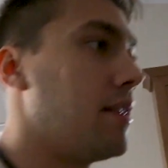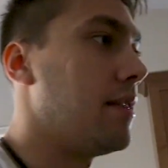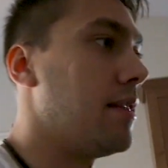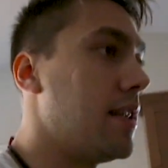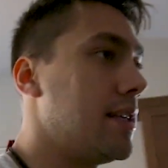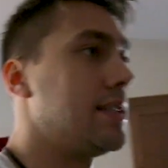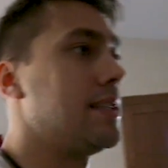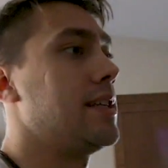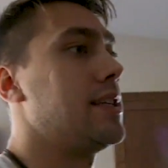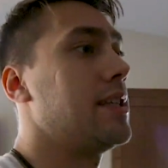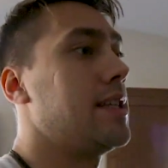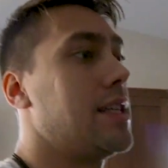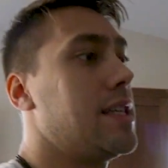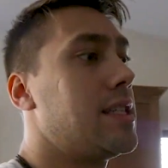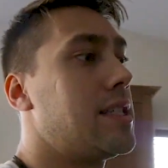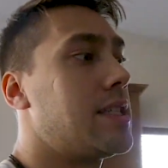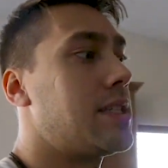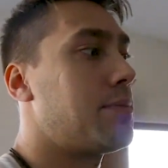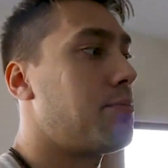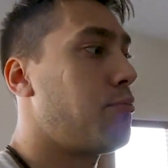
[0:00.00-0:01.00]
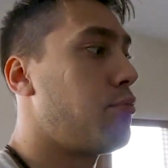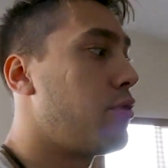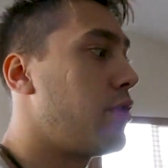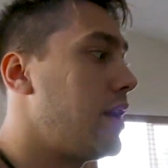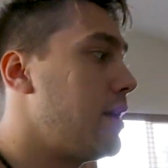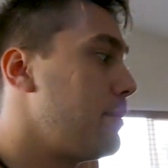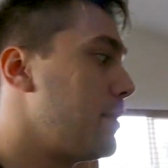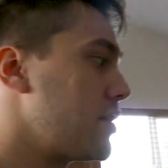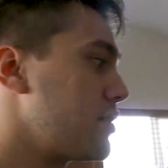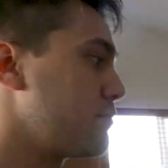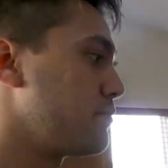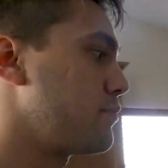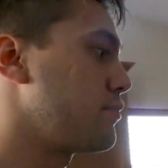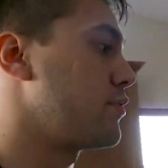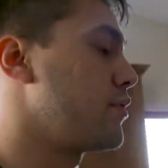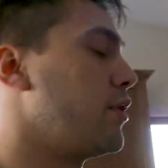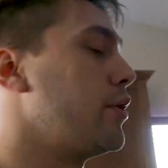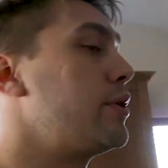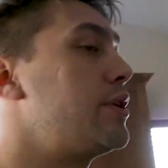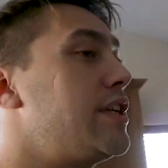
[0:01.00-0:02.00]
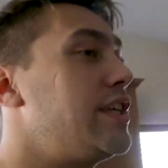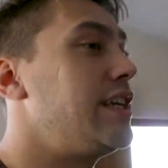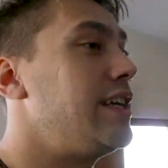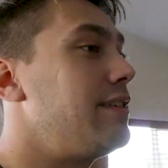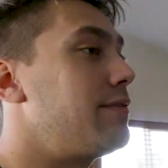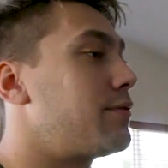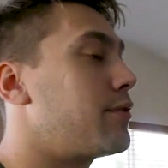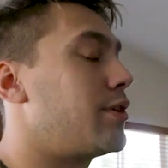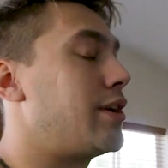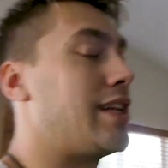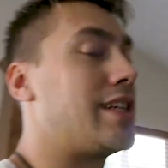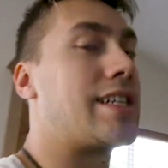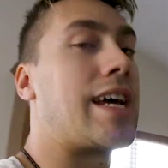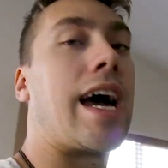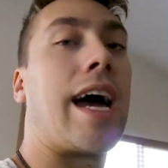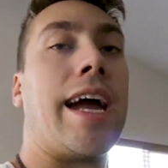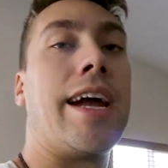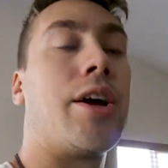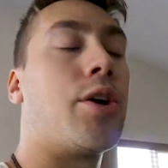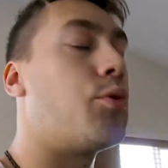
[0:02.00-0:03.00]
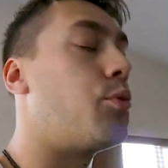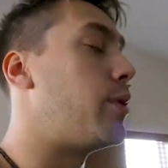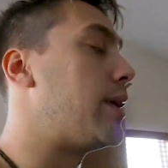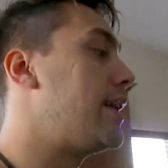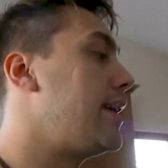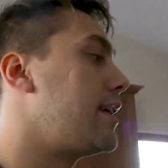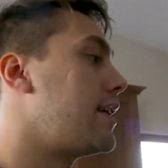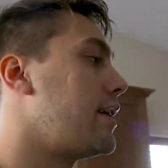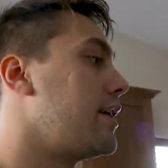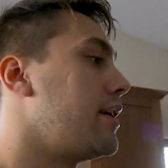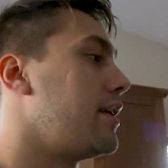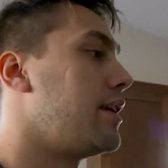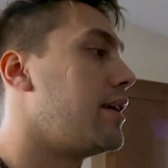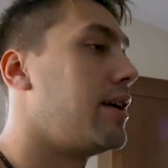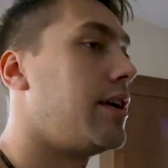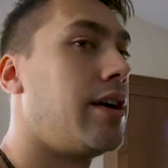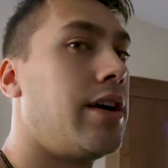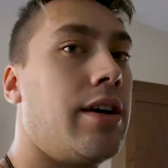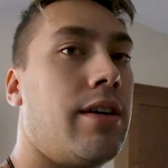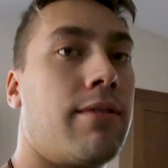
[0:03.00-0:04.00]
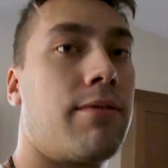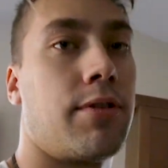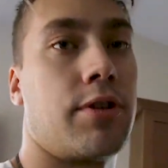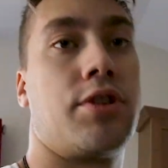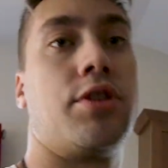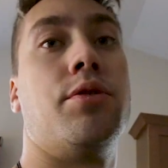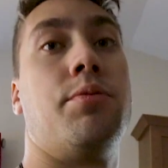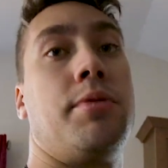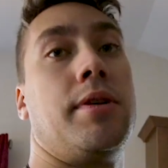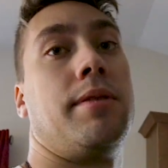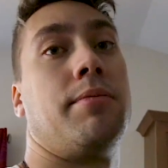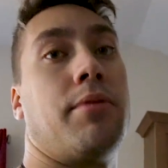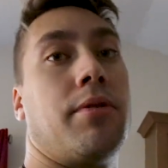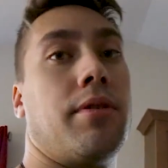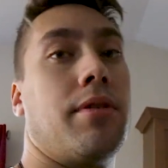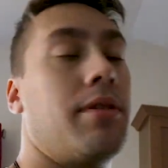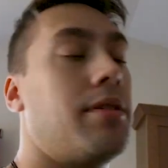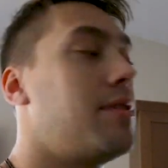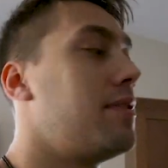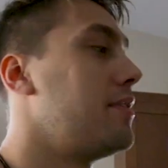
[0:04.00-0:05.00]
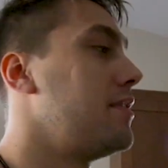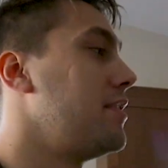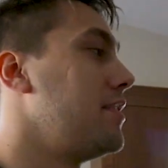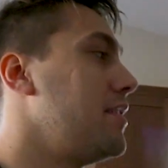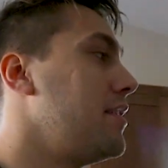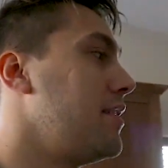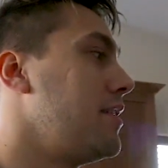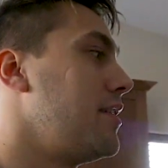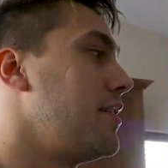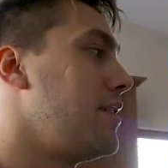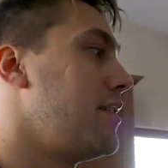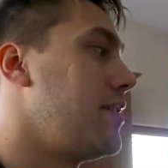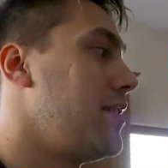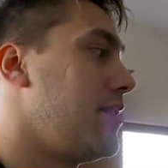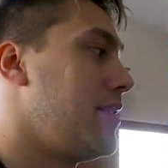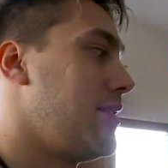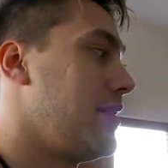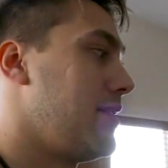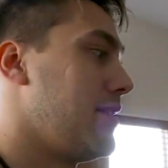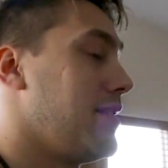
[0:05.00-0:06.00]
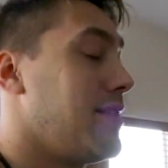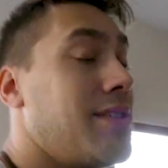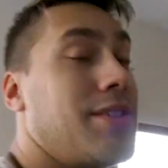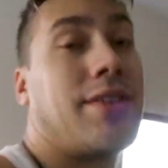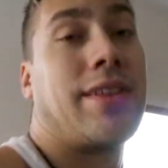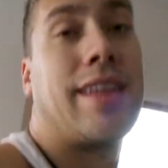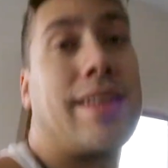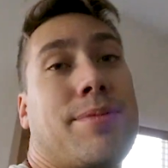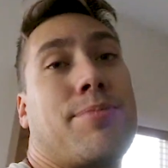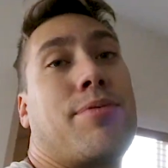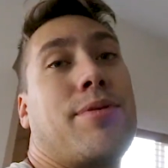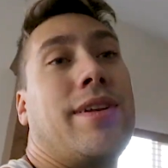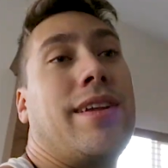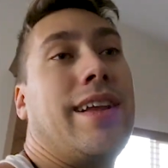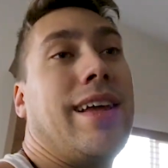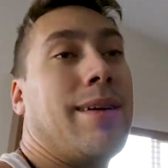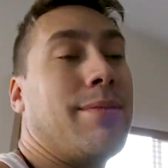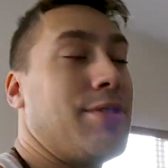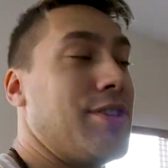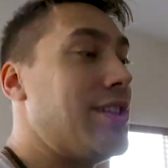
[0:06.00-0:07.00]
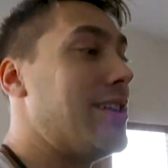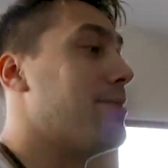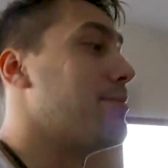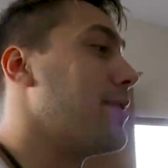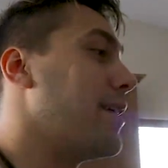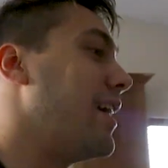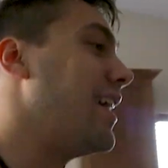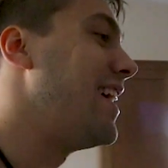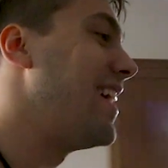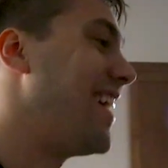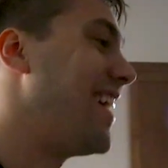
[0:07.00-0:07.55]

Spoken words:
this is pretty much protein for an entire week for 2 people. So that's pretty damn cheap.